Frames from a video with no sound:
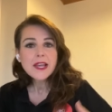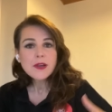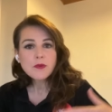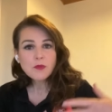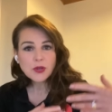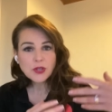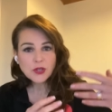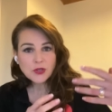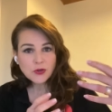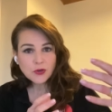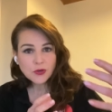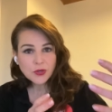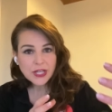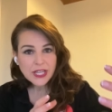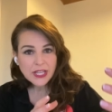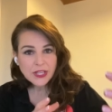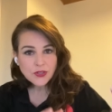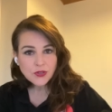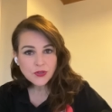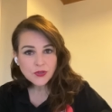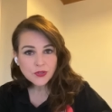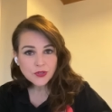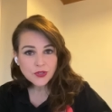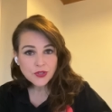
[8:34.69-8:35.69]
When you're
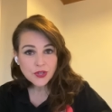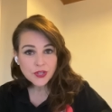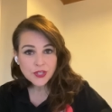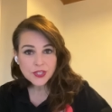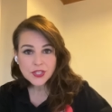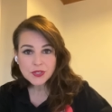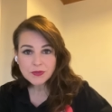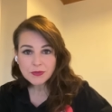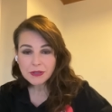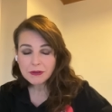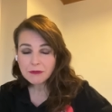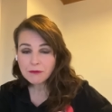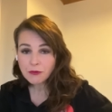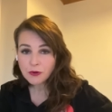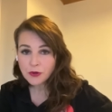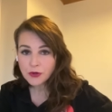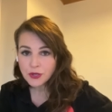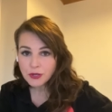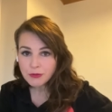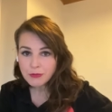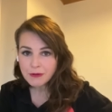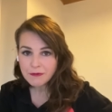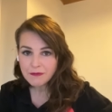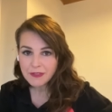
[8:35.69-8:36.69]
in your nursery
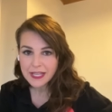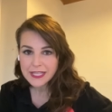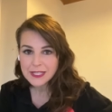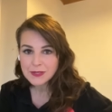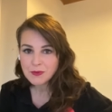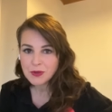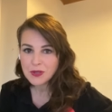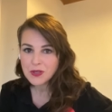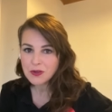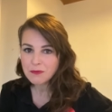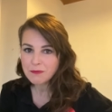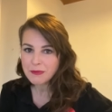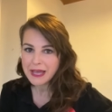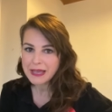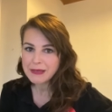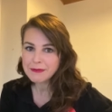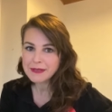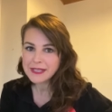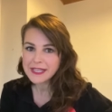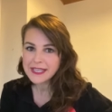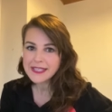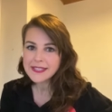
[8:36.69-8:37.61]
room, if that's where your baby